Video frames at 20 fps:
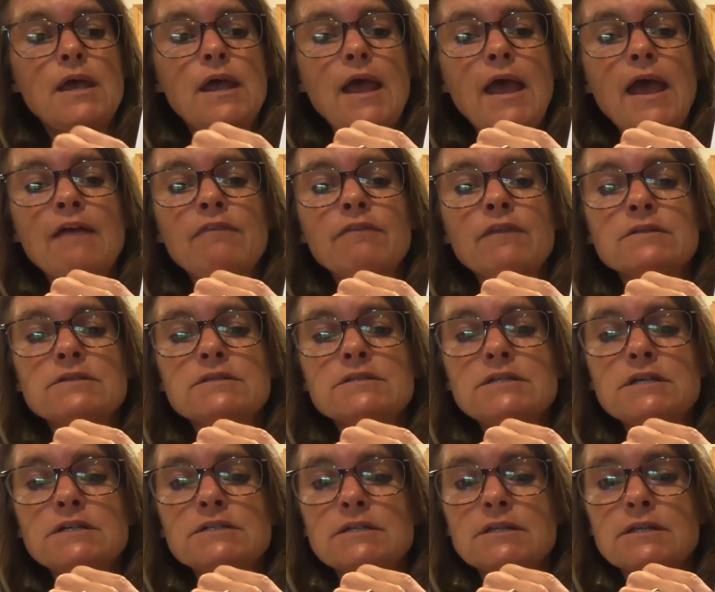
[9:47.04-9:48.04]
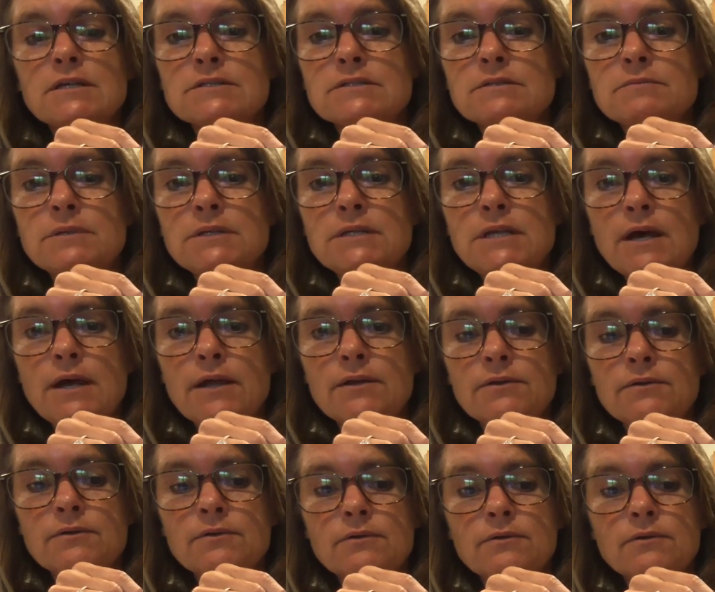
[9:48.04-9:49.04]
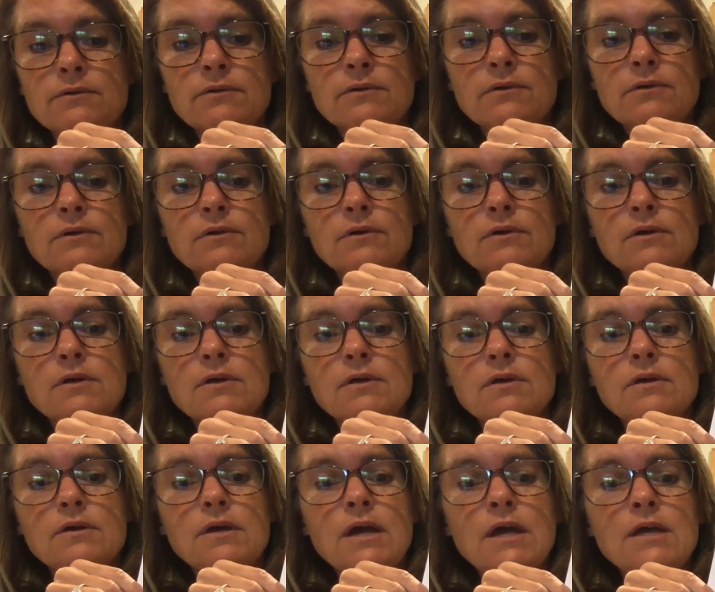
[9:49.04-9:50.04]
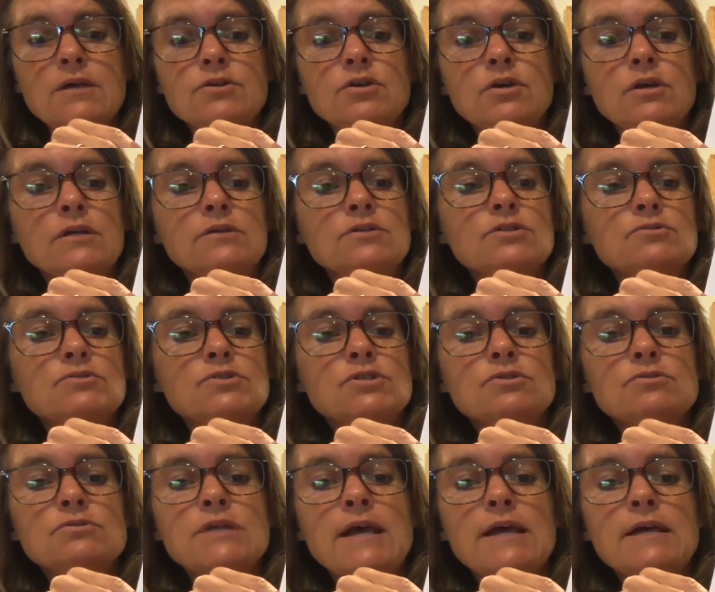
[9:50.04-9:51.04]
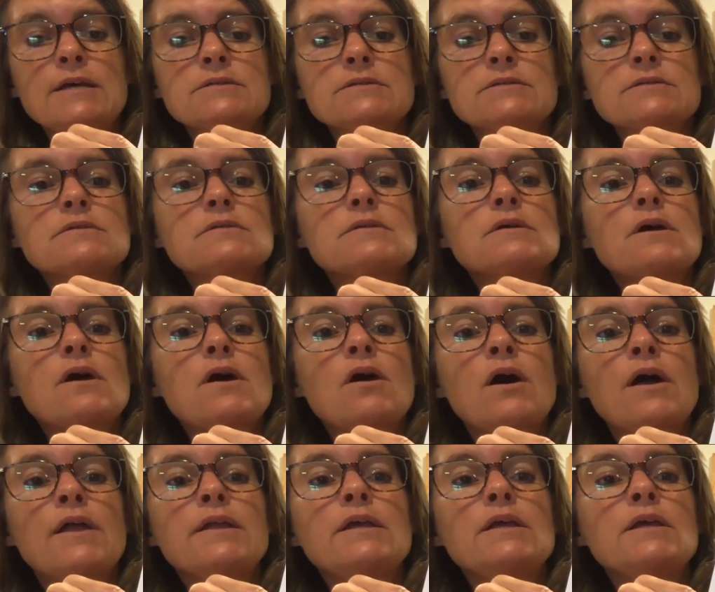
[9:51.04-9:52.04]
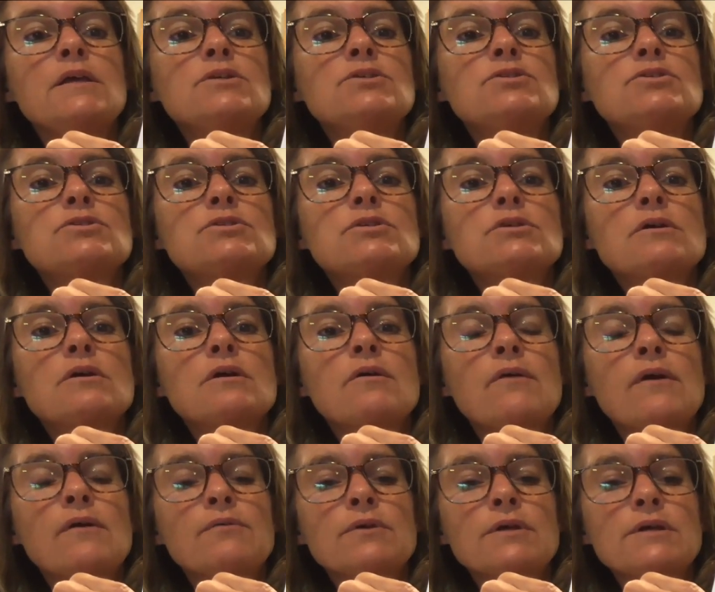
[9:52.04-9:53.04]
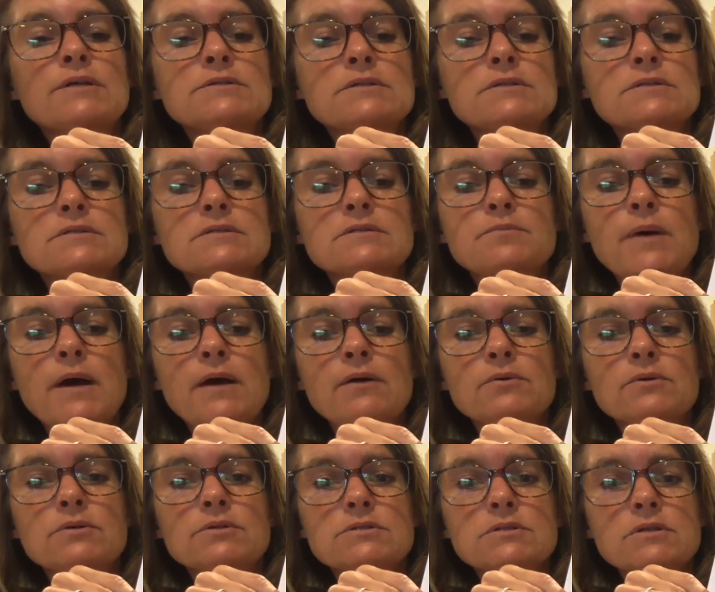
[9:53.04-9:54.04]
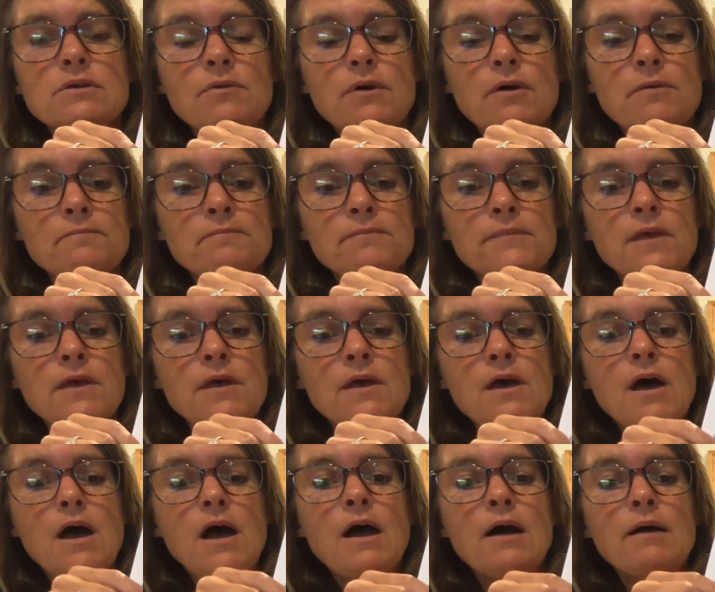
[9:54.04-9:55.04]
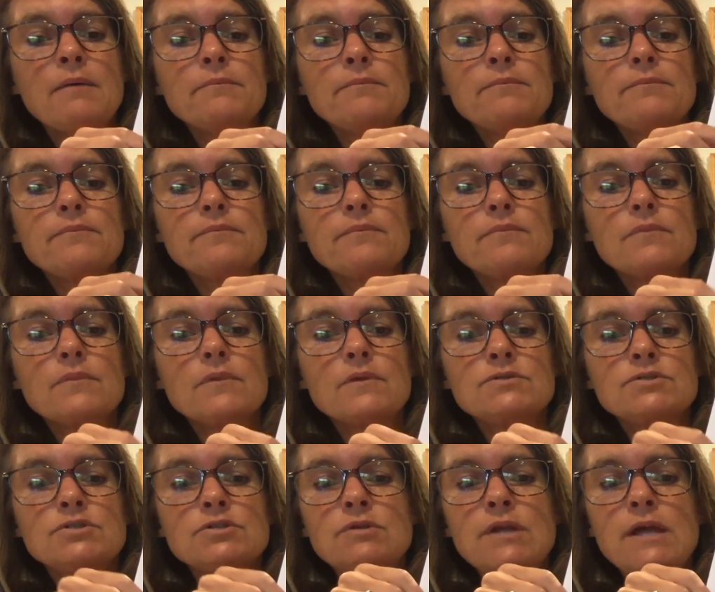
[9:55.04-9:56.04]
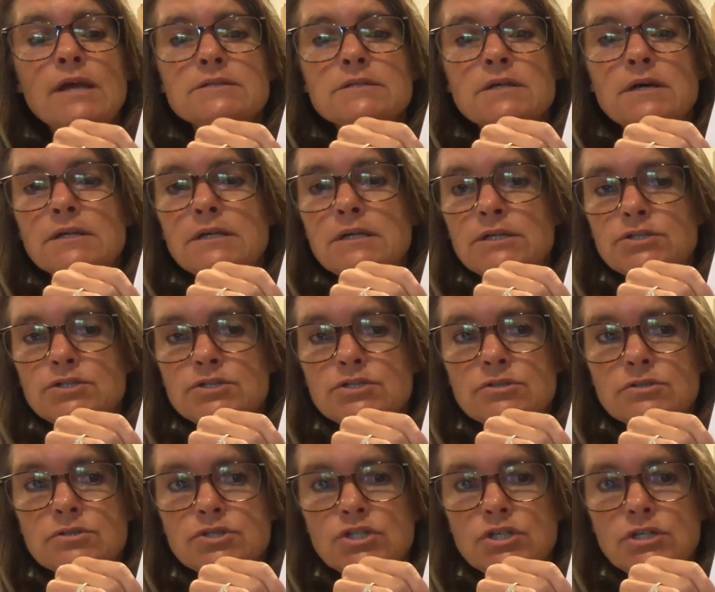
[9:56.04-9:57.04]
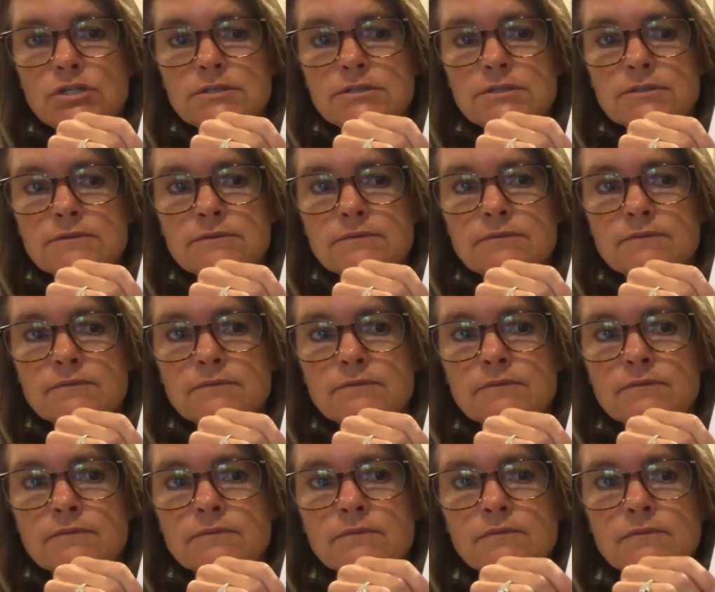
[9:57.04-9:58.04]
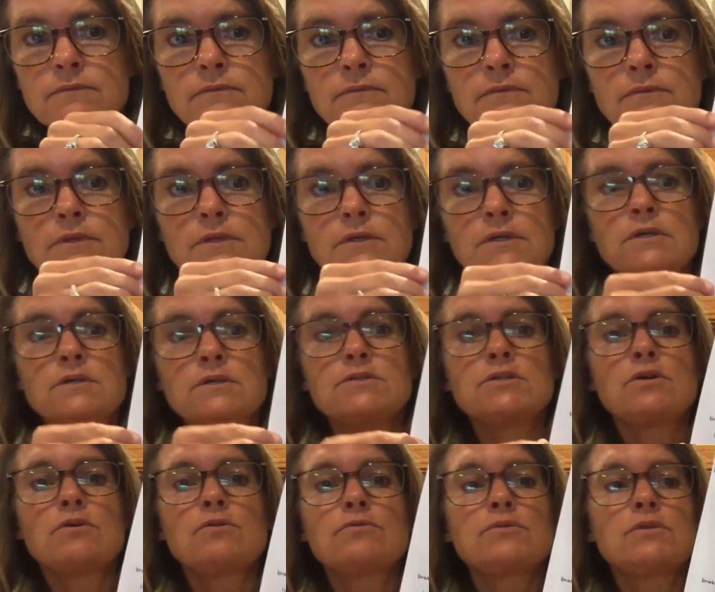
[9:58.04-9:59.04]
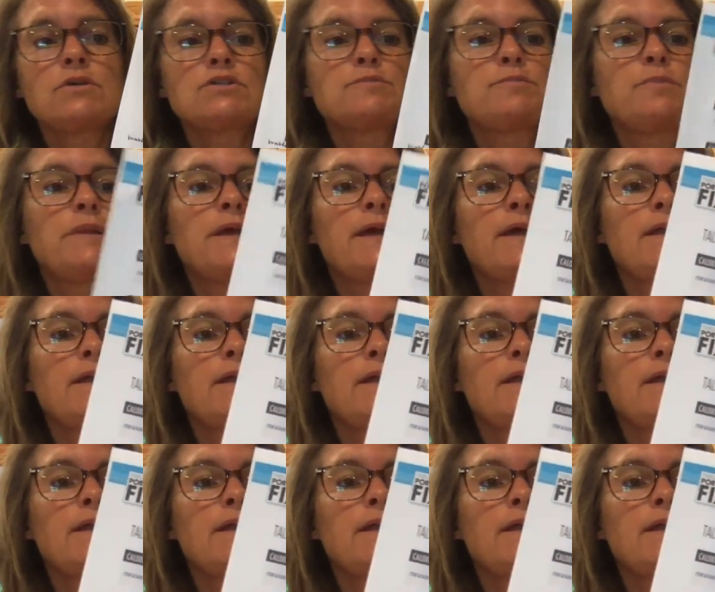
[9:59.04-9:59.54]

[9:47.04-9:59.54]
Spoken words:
and then stick to this and be done. Okay, you can do 2 days on each. Oh, I realize this is backwards. Oh well. 2 days on each sheet. So there's plan